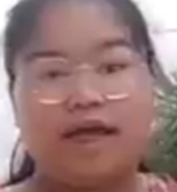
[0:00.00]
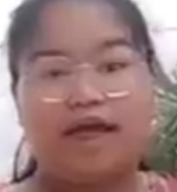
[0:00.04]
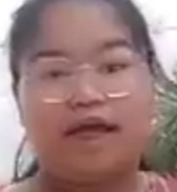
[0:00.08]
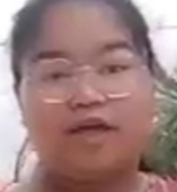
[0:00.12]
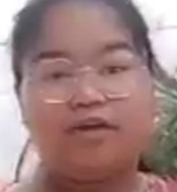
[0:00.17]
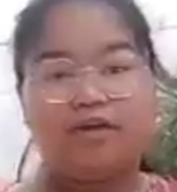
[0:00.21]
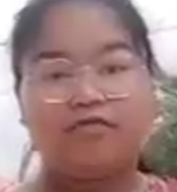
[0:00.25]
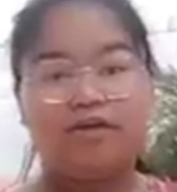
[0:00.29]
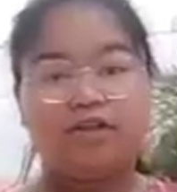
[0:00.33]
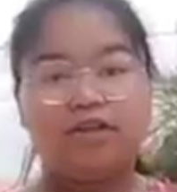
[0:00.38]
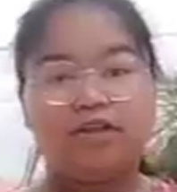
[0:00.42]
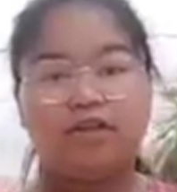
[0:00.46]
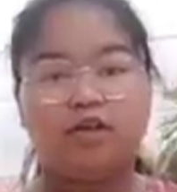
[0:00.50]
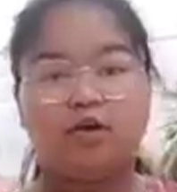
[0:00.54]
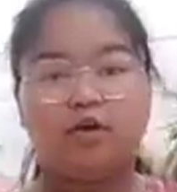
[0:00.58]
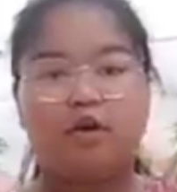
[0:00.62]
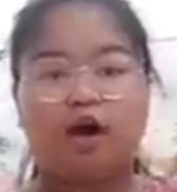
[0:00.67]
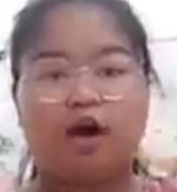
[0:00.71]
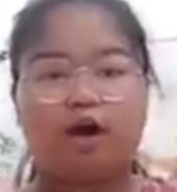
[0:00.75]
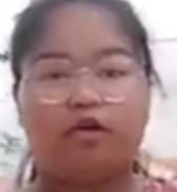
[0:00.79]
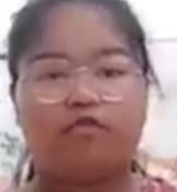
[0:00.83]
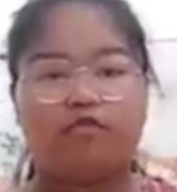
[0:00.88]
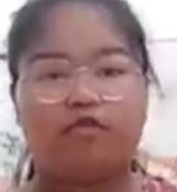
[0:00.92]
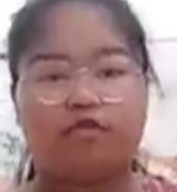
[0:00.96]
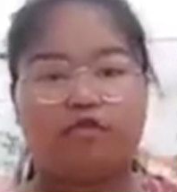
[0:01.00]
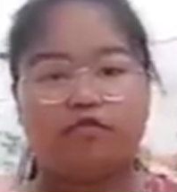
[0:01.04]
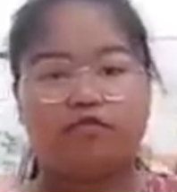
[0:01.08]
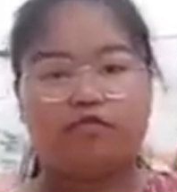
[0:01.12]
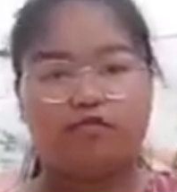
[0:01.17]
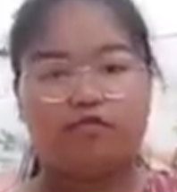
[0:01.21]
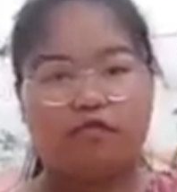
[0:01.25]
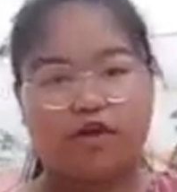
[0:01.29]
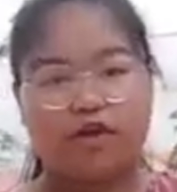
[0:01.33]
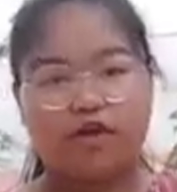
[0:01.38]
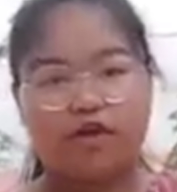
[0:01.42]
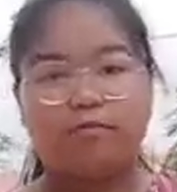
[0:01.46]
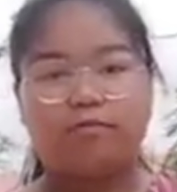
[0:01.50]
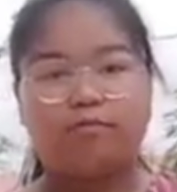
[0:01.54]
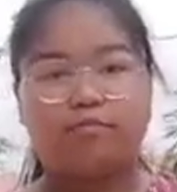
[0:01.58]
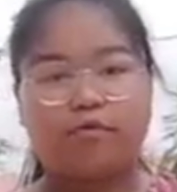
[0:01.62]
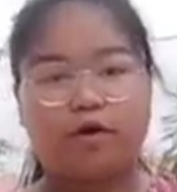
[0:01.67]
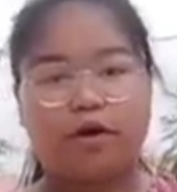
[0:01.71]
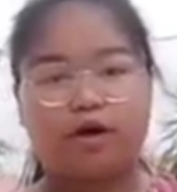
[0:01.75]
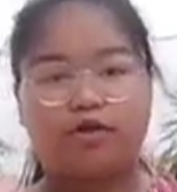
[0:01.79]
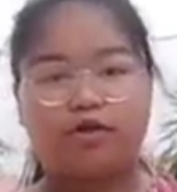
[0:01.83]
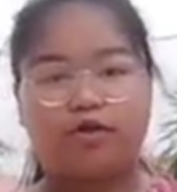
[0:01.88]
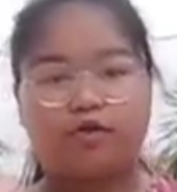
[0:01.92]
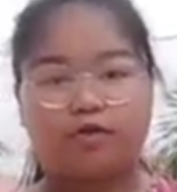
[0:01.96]
Even though I felt very
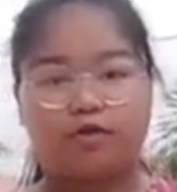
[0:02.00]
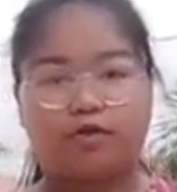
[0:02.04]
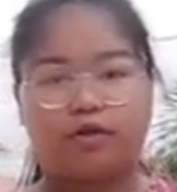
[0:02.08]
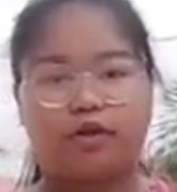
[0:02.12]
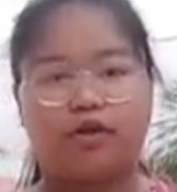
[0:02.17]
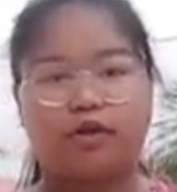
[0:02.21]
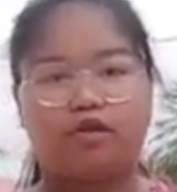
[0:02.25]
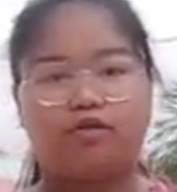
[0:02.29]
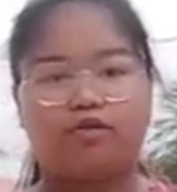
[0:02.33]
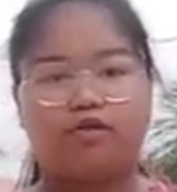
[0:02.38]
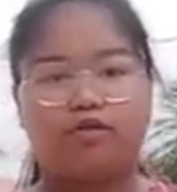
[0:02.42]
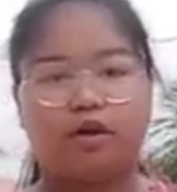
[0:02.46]
pressured and